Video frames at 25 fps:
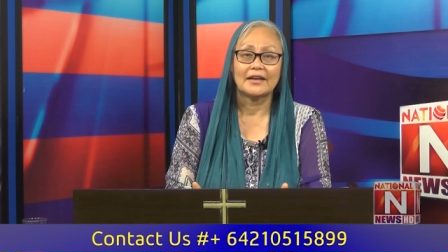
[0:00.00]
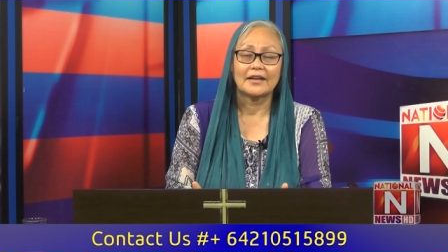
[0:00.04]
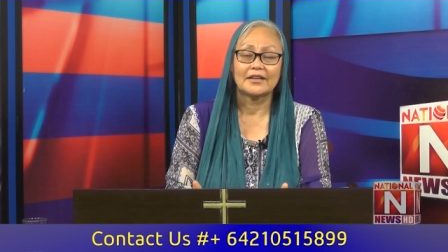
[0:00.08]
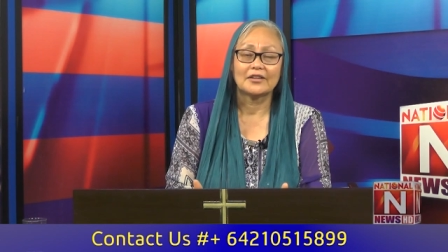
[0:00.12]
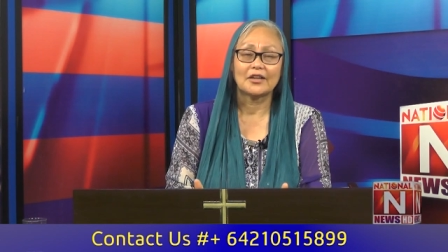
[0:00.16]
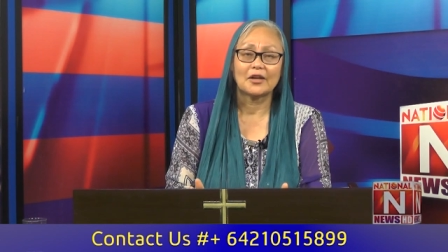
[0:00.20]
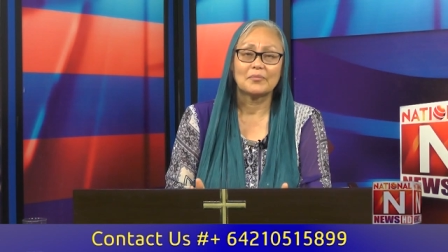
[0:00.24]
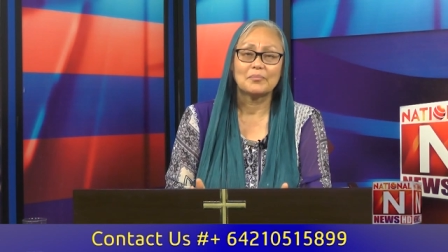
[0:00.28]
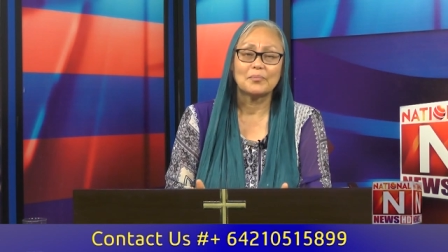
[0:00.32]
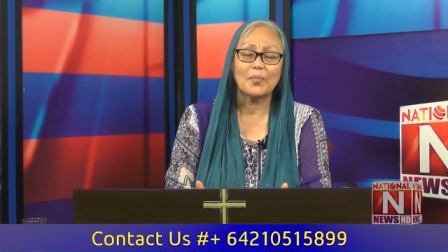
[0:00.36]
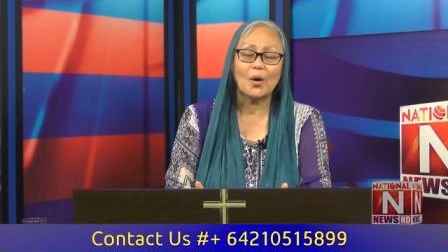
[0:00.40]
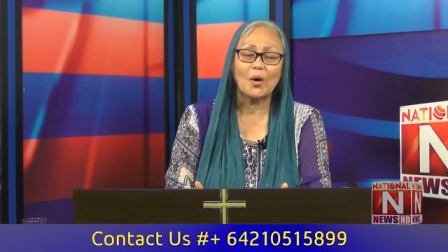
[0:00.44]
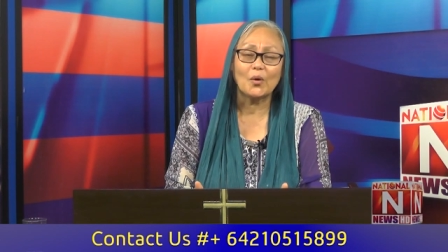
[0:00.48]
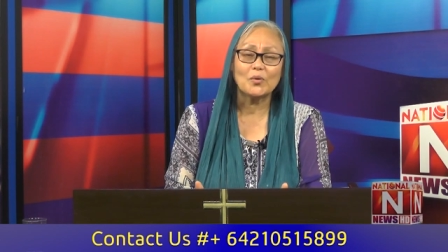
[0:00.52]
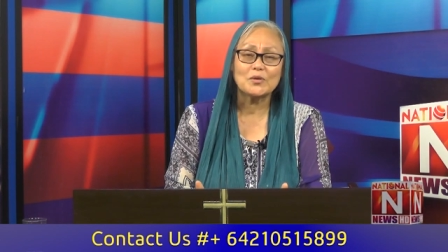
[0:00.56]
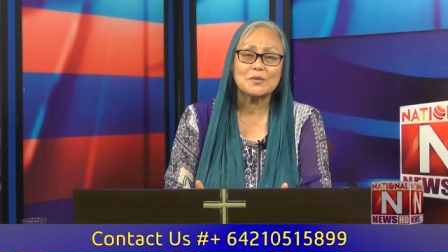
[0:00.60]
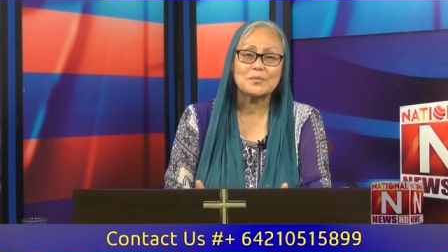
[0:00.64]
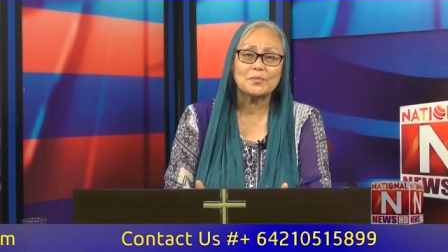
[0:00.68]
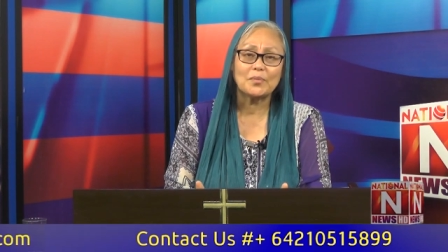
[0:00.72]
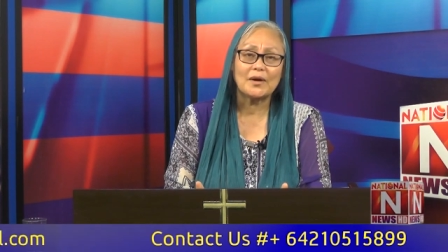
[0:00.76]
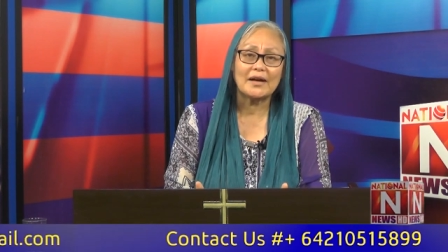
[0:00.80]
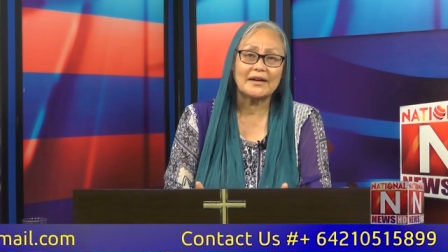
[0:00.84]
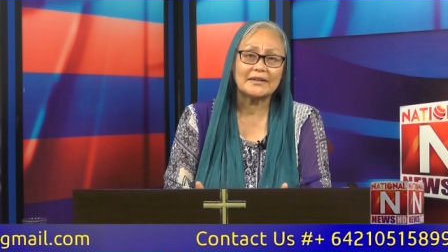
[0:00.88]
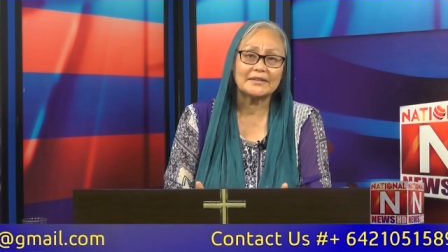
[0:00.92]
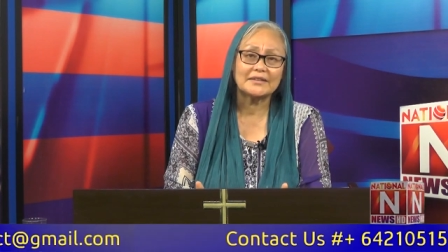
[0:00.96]
in the
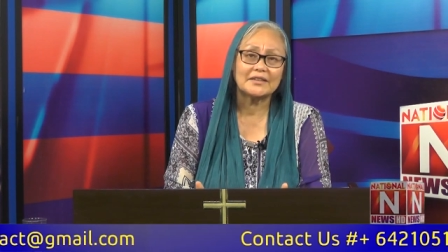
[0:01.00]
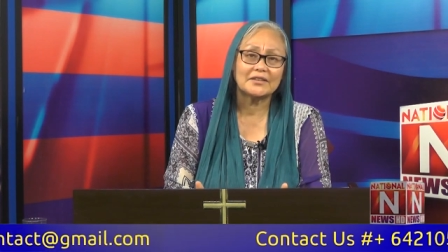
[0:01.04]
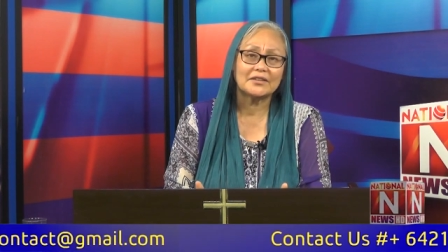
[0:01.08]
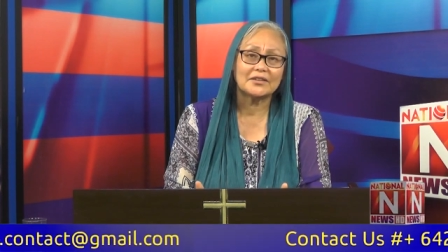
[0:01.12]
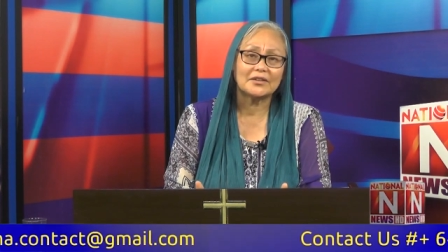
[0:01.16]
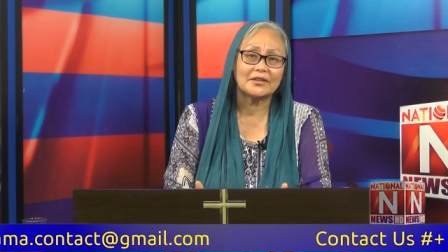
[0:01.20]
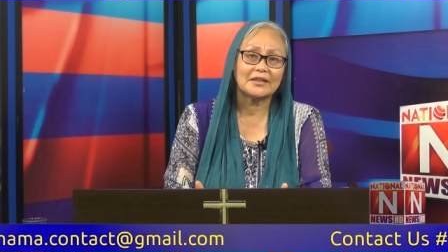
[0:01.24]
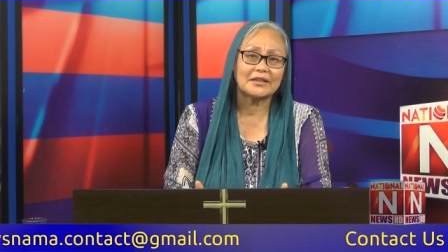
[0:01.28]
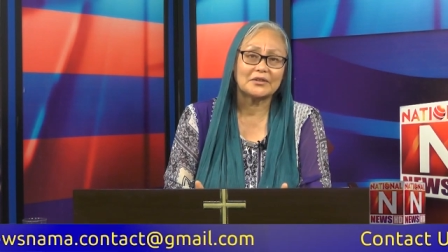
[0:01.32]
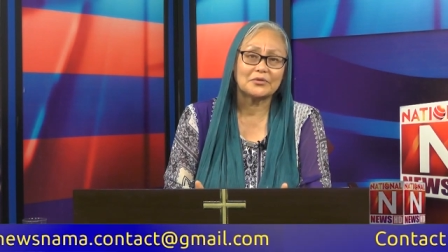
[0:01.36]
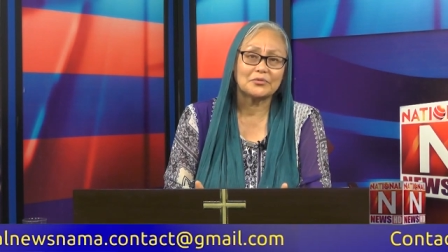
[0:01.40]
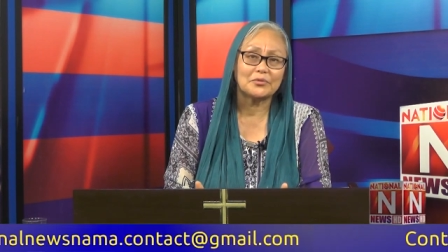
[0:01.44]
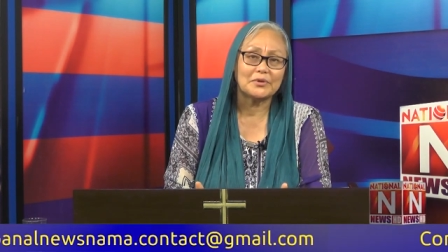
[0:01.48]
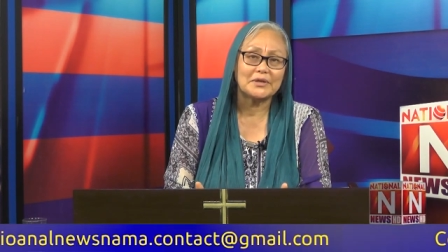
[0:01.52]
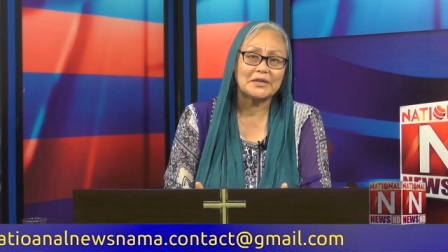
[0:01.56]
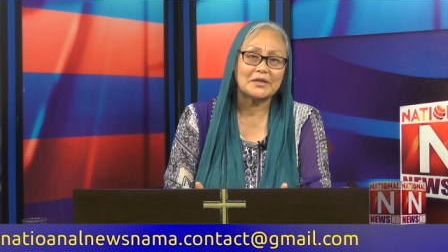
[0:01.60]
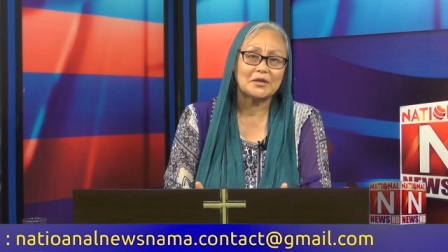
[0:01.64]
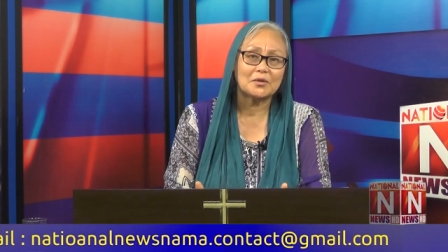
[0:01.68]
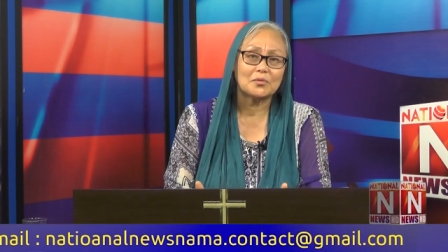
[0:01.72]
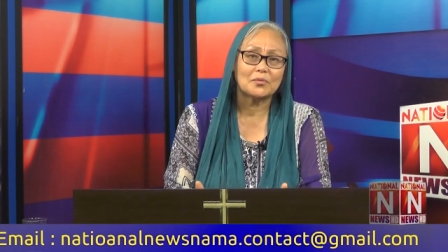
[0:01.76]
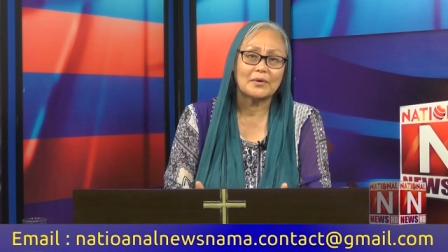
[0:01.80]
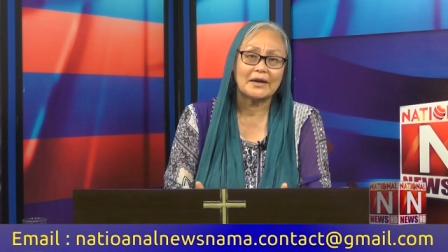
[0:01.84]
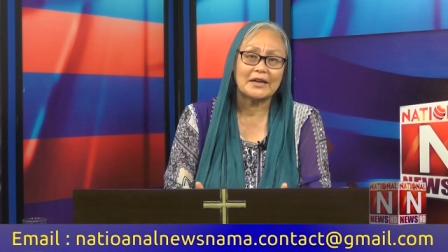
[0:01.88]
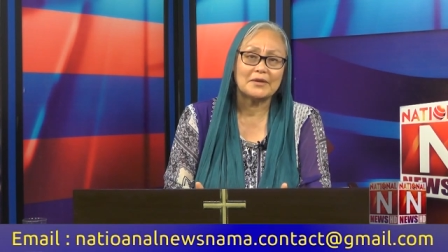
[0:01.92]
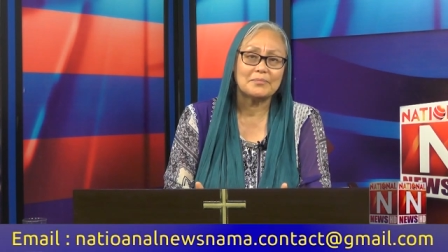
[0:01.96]
most practical and
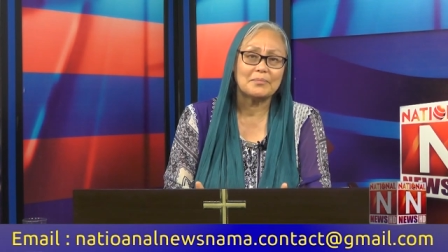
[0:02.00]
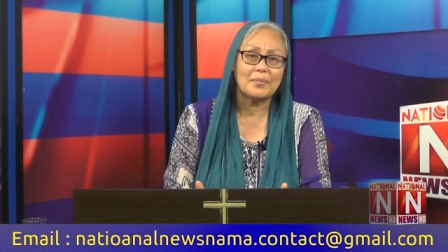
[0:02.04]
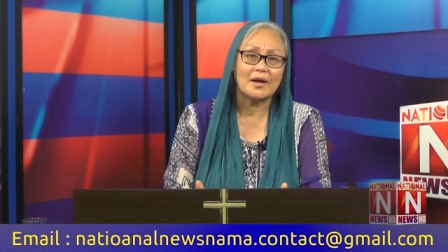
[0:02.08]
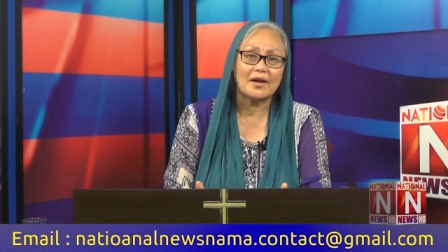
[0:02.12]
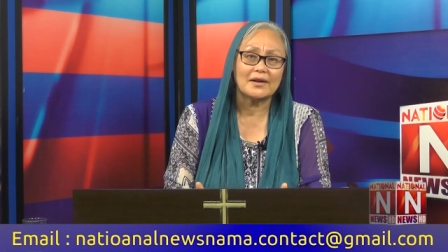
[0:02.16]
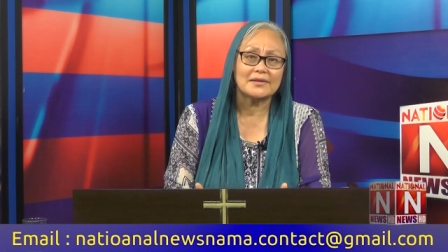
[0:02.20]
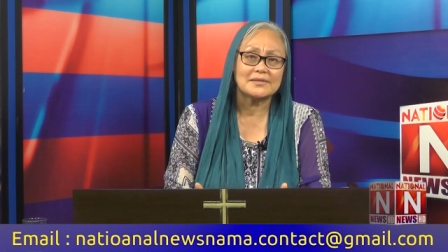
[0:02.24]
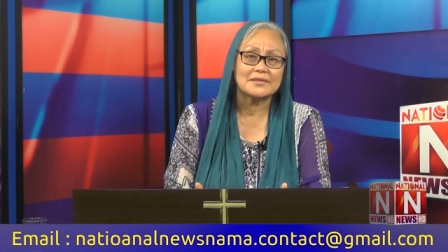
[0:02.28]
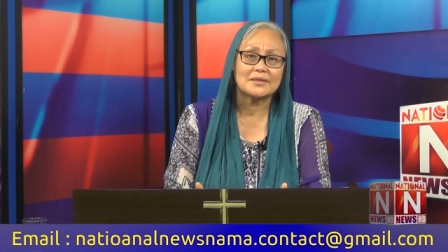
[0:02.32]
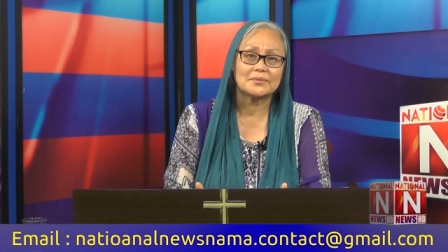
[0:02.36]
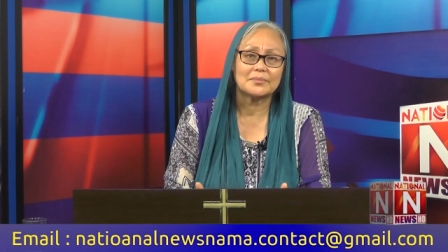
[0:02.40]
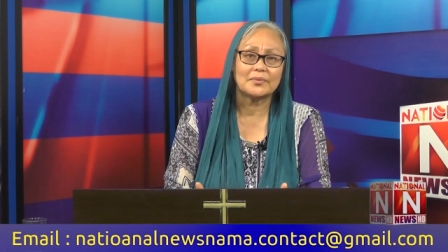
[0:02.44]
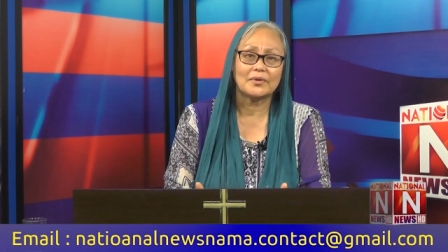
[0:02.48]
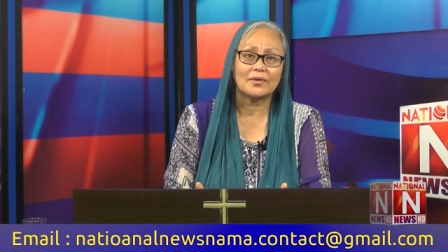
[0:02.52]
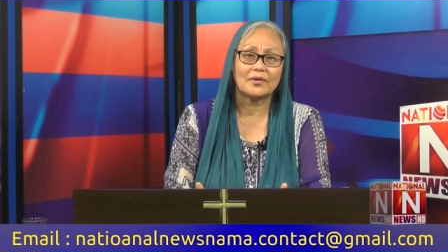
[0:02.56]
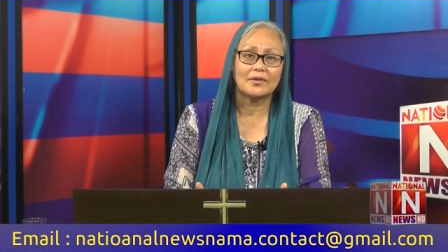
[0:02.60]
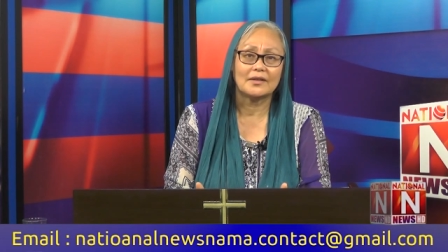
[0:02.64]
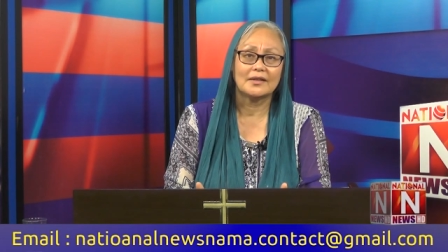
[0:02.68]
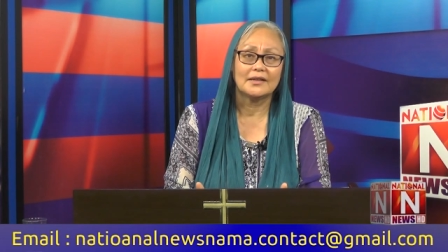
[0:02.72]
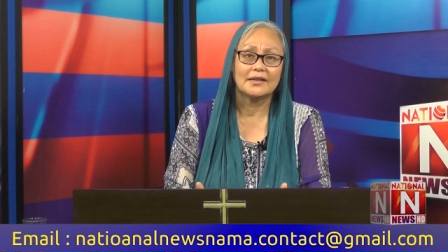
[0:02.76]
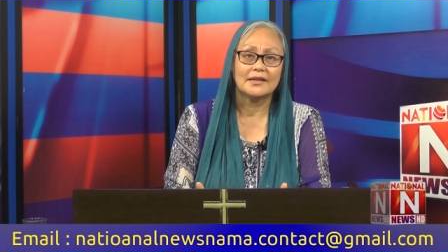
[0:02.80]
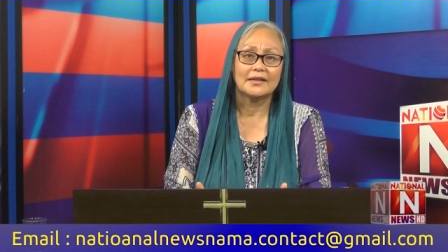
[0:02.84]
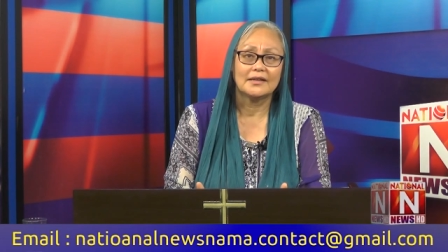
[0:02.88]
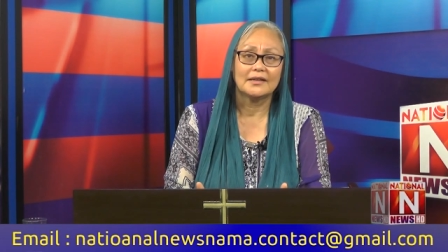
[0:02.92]
real way possible.